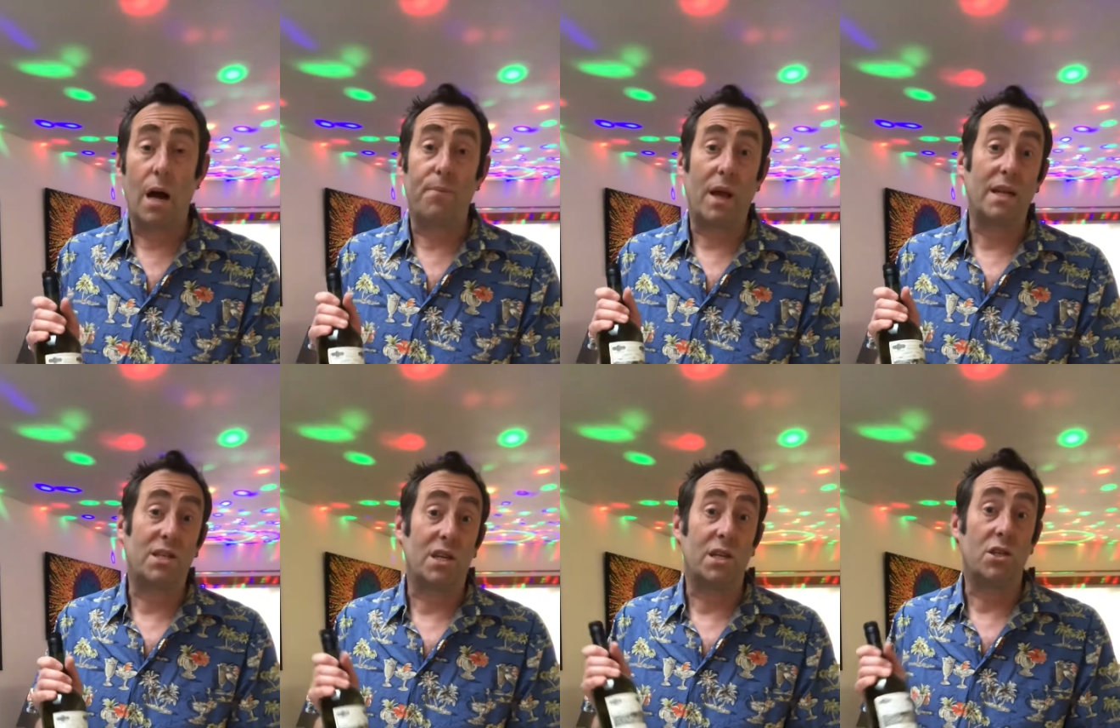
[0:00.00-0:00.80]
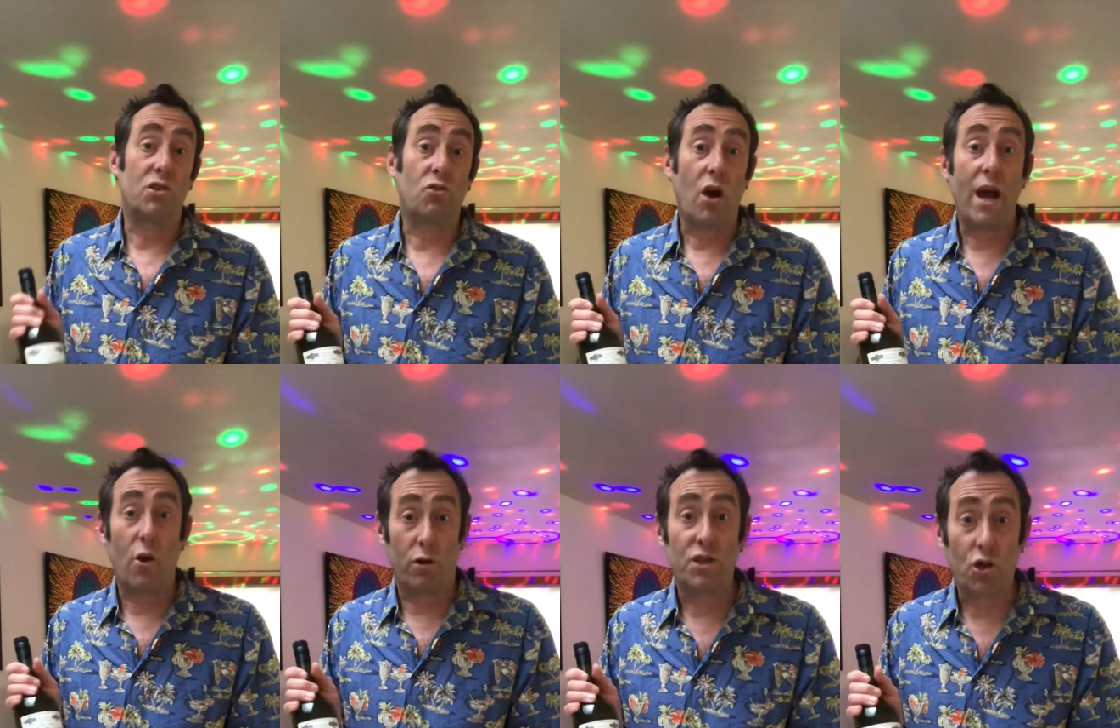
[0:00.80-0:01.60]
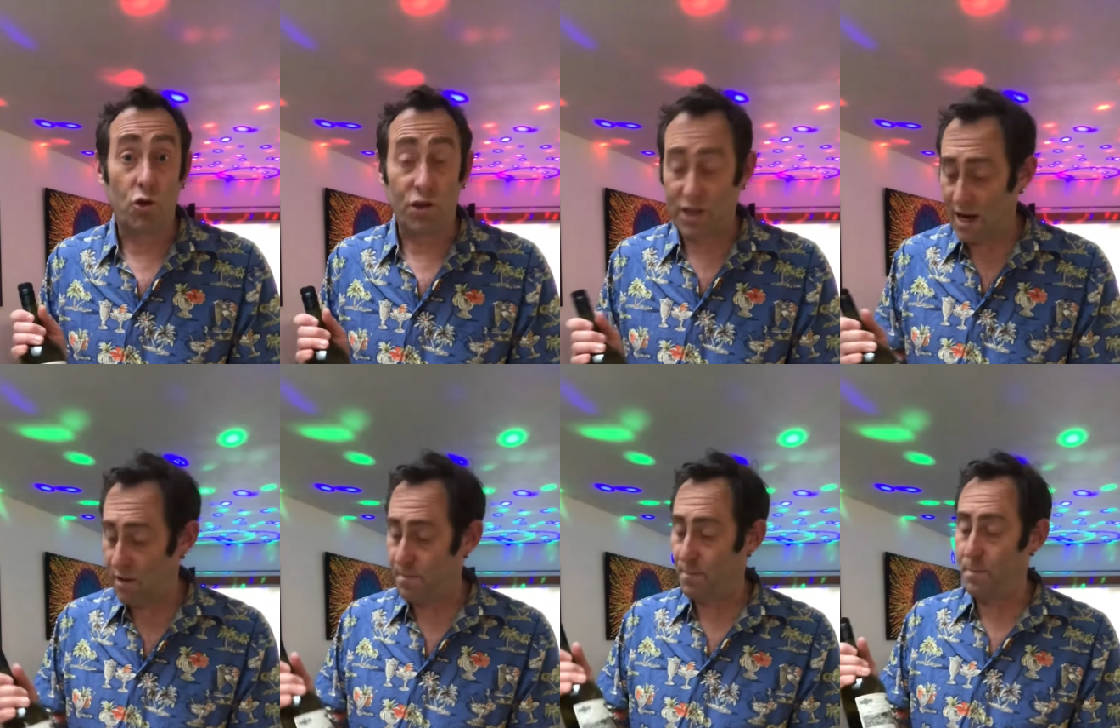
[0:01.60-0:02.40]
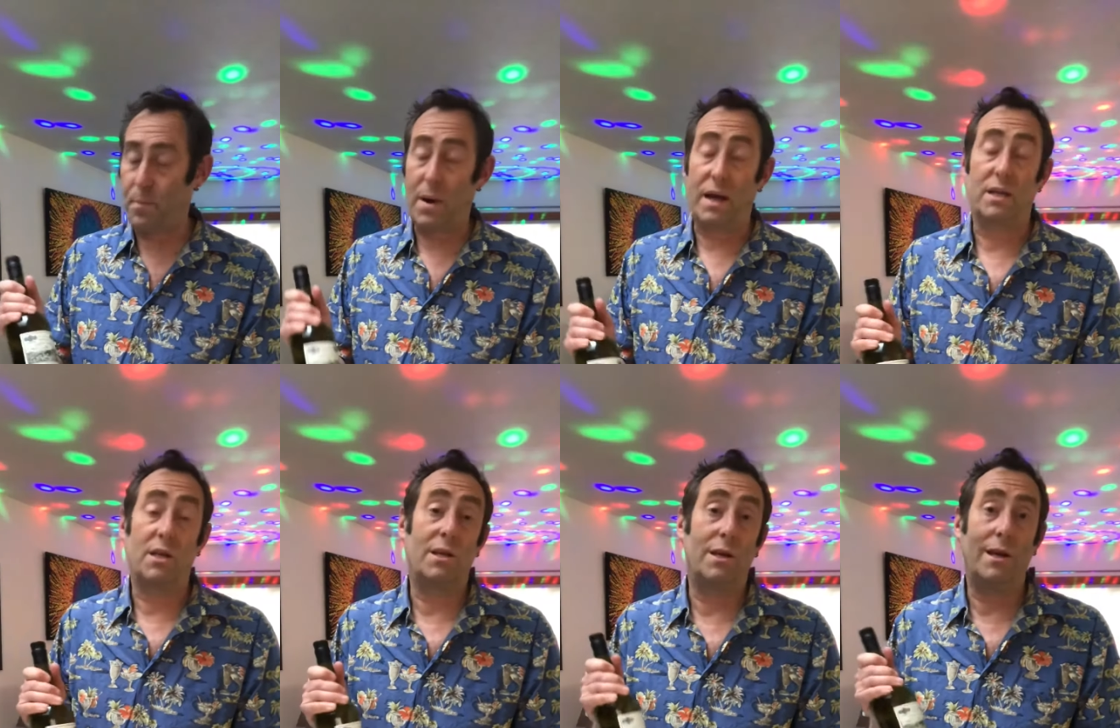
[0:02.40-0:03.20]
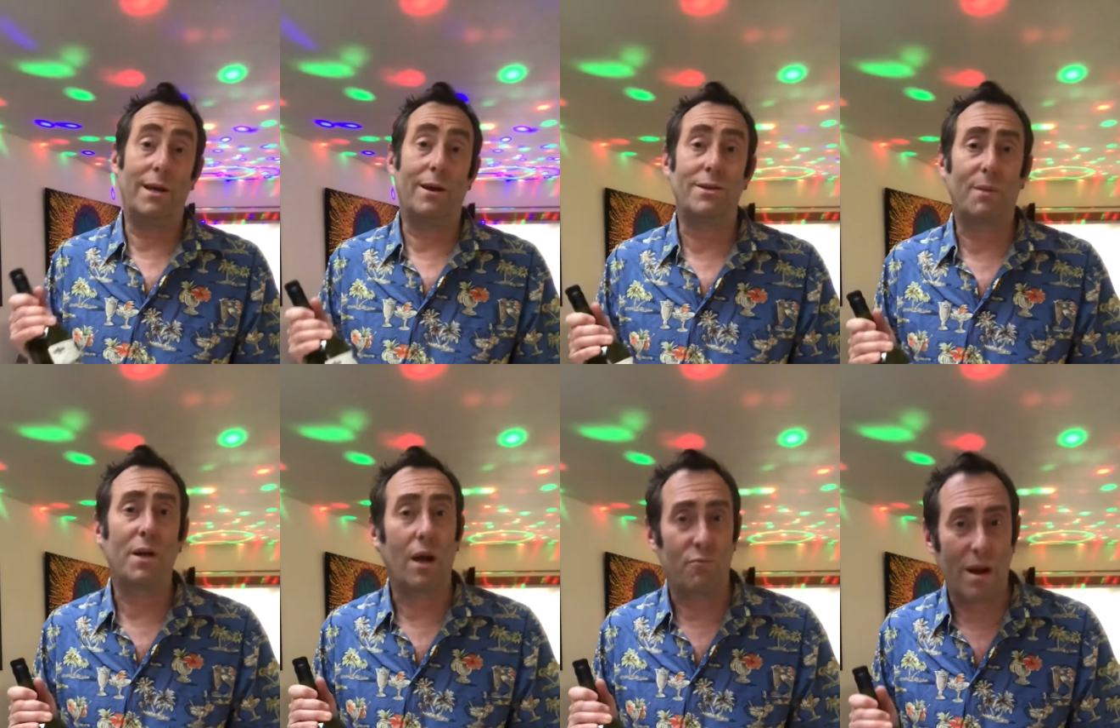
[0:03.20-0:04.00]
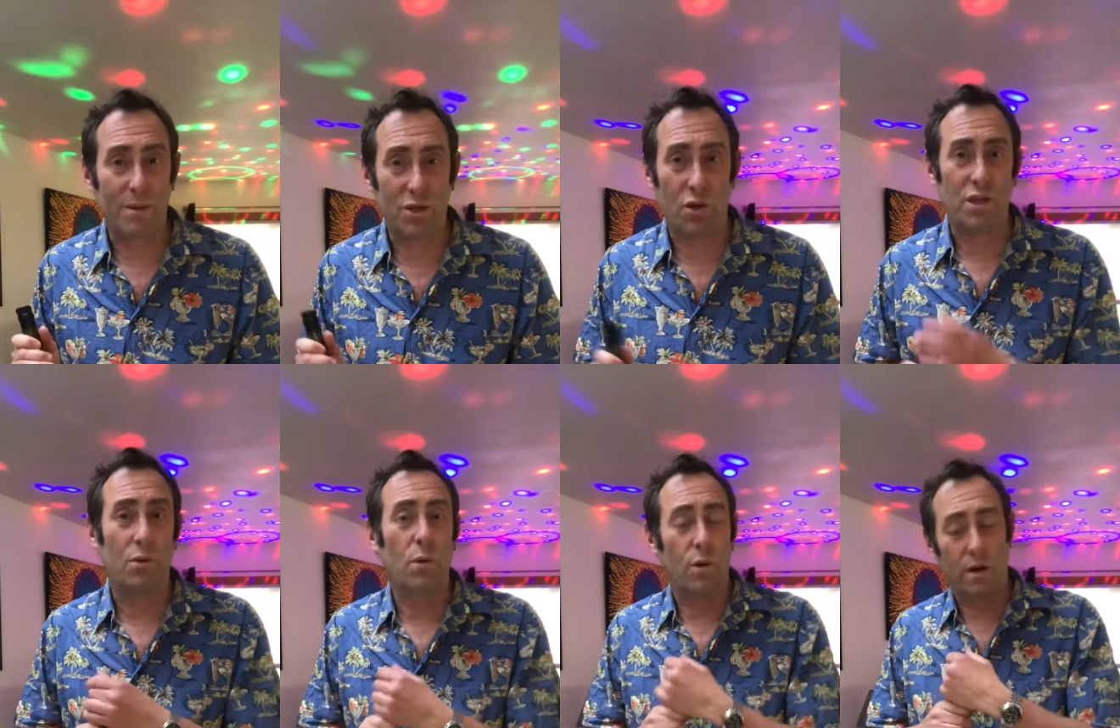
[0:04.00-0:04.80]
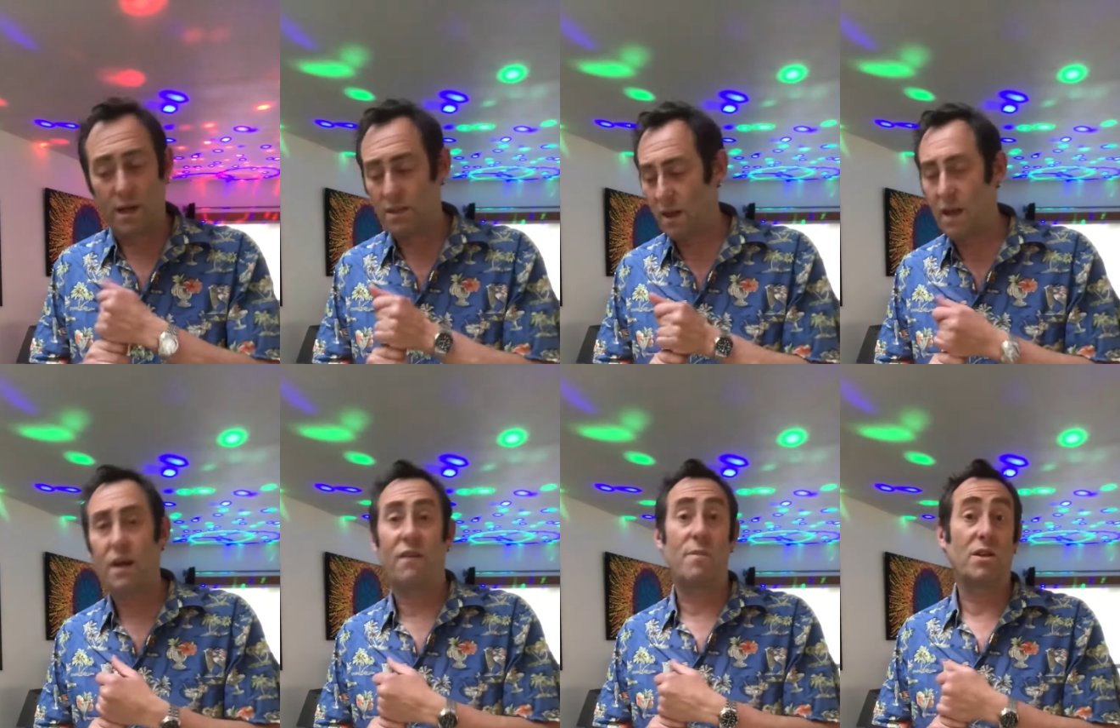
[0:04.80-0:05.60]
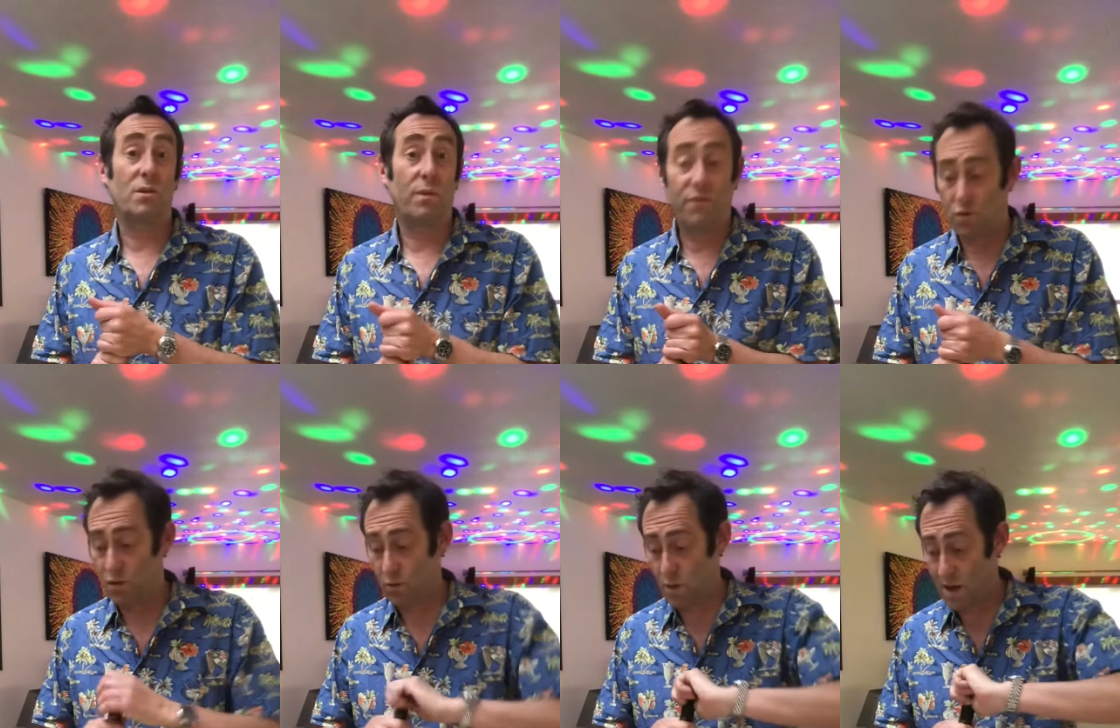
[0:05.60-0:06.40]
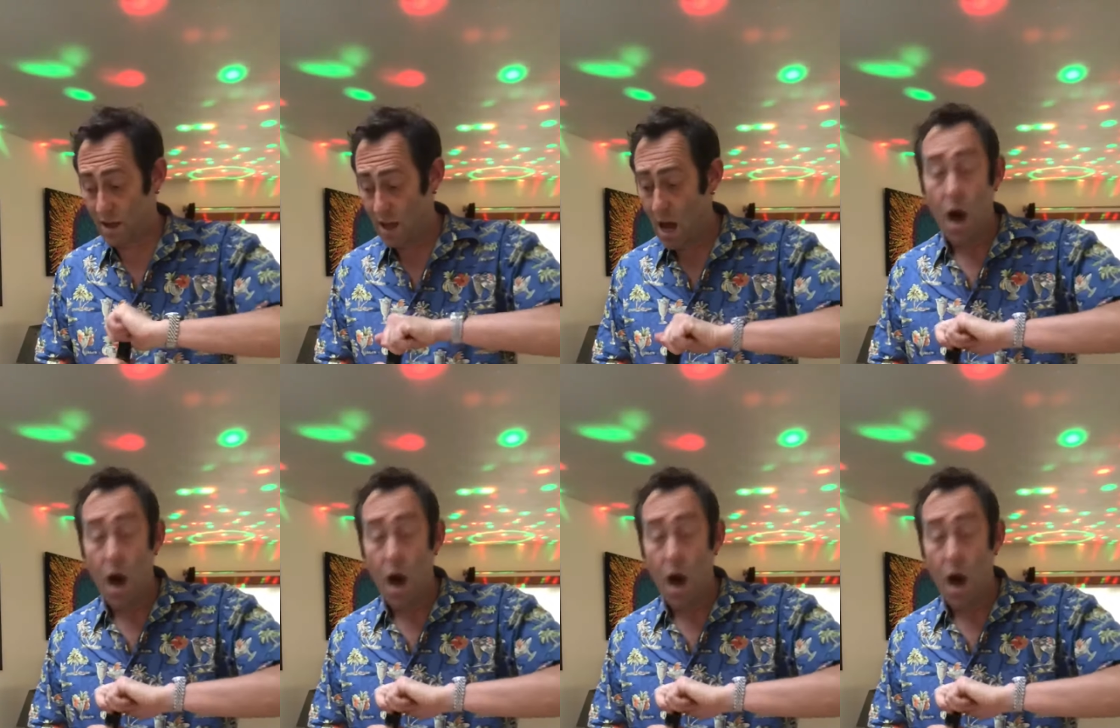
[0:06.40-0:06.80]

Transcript: It's a dry orange curacao, but you know, something like Ramazotti will work, as I think I've mentioned before as well.